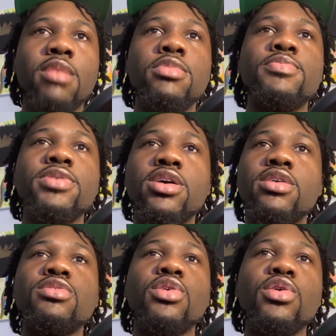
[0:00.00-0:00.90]
but
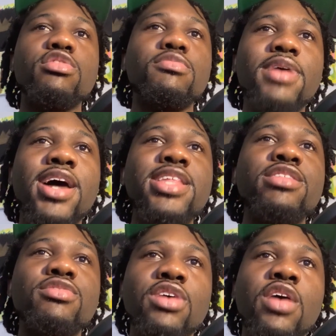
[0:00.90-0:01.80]
because your smile
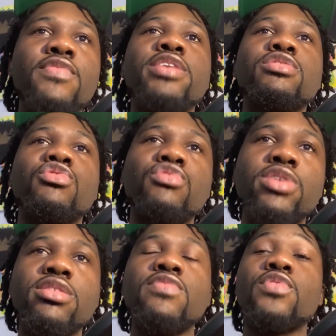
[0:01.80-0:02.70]
itself is a
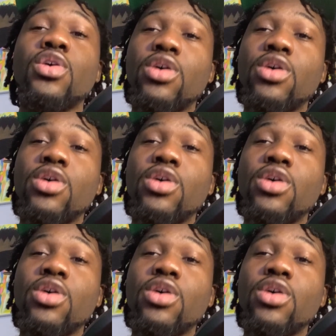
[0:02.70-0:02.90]
reason for